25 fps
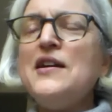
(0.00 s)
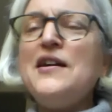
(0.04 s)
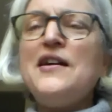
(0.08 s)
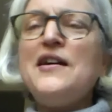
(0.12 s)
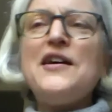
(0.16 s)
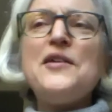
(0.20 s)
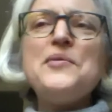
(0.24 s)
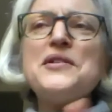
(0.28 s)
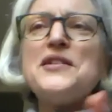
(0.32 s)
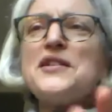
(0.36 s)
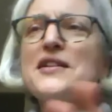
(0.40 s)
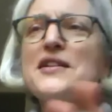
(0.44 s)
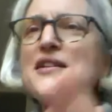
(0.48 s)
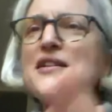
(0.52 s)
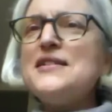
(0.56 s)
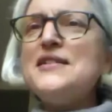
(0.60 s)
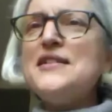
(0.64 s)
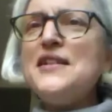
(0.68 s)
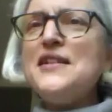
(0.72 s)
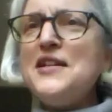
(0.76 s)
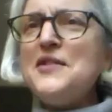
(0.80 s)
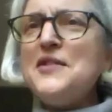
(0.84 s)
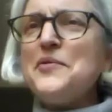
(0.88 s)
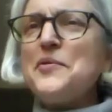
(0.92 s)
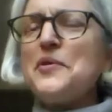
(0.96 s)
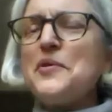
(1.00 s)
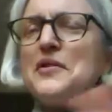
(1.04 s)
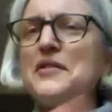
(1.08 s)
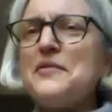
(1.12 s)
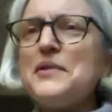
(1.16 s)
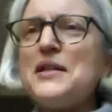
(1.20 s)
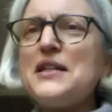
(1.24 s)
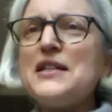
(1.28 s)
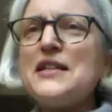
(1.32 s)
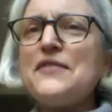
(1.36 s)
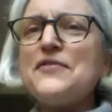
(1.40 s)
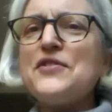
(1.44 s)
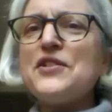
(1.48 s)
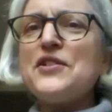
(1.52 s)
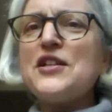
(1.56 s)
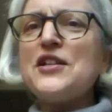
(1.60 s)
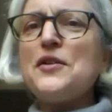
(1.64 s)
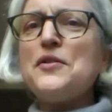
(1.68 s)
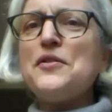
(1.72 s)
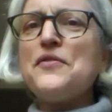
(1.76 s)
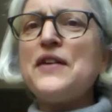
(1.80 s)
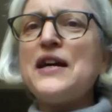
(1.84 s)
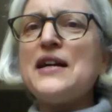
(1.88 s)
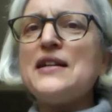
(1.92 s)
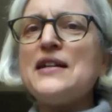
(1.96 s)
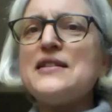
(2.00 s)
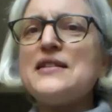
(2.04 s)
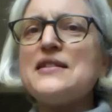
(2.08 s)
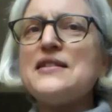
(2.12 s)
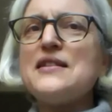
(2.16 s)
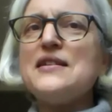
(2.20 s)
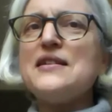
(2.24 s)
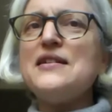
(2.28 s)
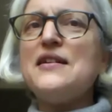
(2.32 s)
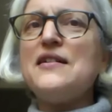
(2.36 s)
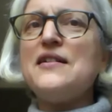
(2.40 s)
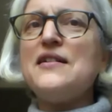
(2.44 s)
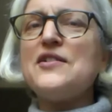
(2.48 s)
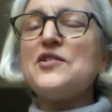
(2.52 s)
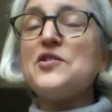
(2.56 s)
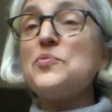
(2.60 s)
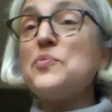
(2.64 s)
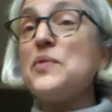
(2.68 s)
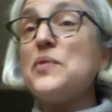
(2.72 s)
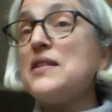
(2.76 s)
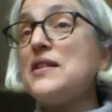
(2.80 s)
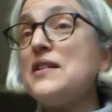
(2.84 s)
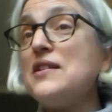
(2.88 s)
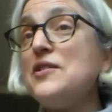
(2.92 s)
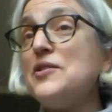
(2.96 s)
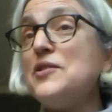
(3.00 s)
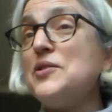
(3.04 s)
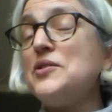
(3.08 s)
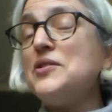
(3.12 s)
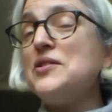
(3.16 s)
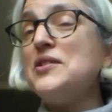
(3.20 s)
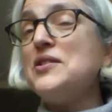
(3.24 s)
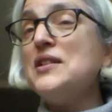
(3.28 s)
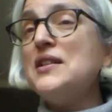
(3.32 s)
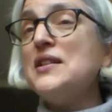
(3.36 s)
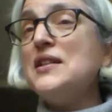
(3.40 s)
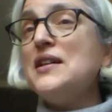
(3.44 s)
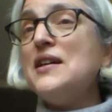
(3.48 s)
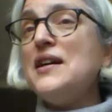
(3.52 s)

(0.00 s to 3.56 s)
I wish I could see you all and we could have a show of hands that asked whether your